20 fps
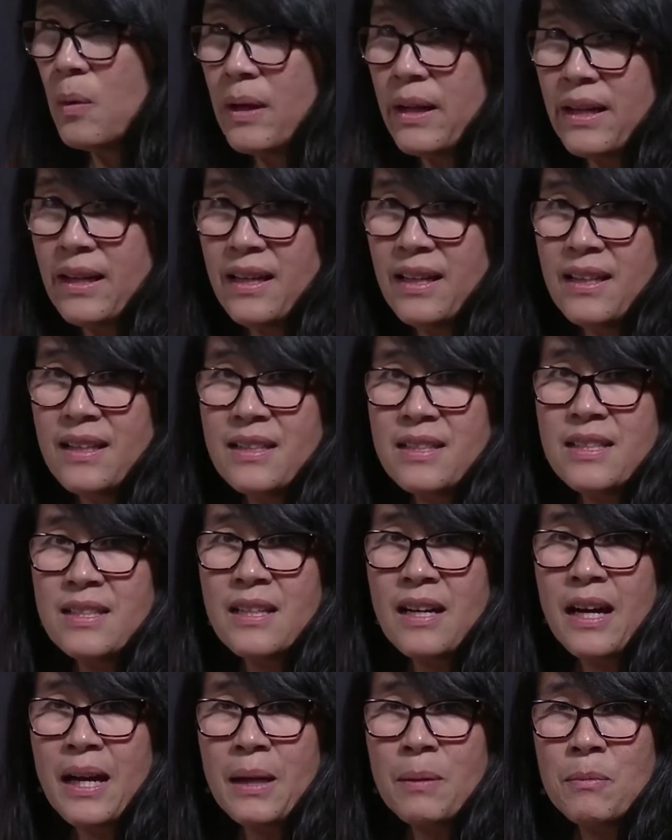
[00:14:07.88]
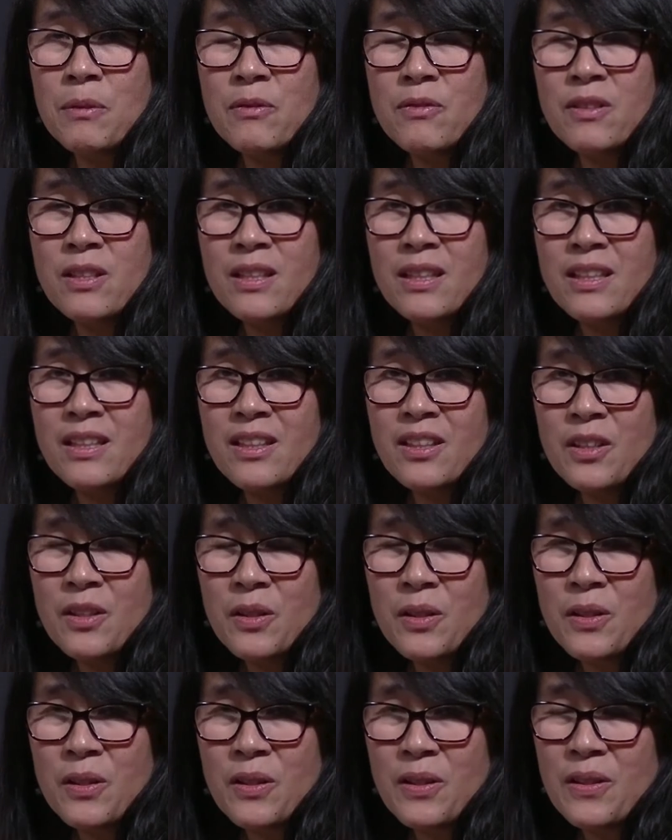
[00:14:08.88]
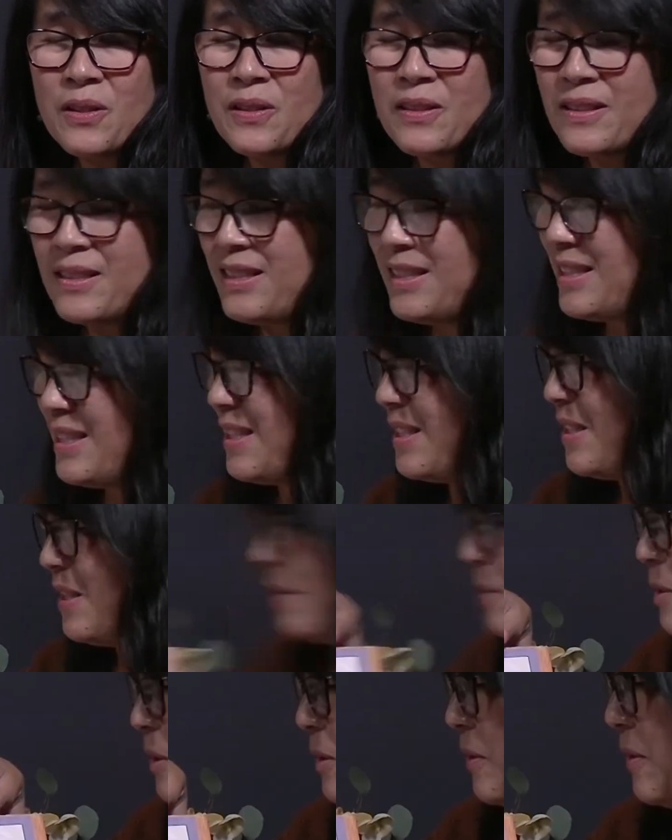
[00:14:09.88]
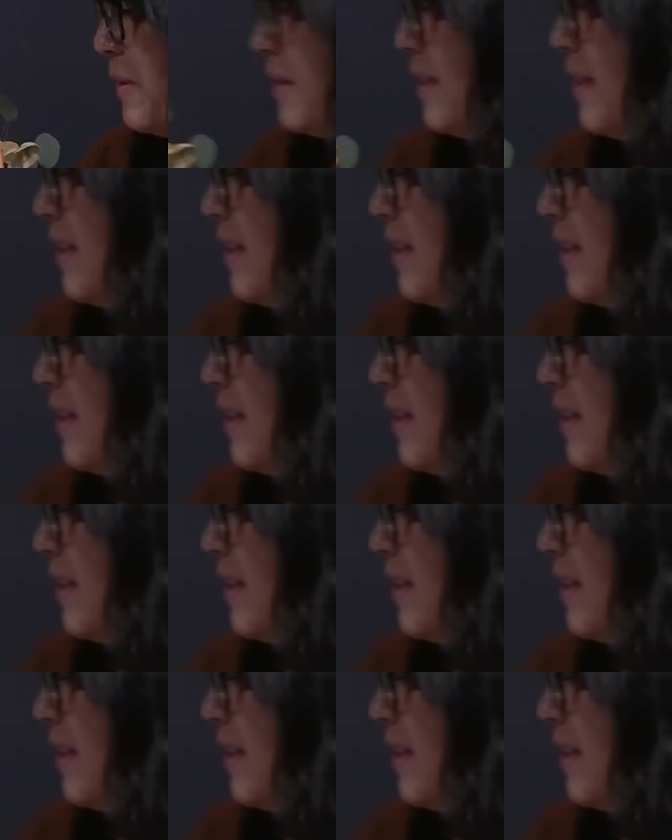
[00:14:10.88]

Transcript: what time of the year is it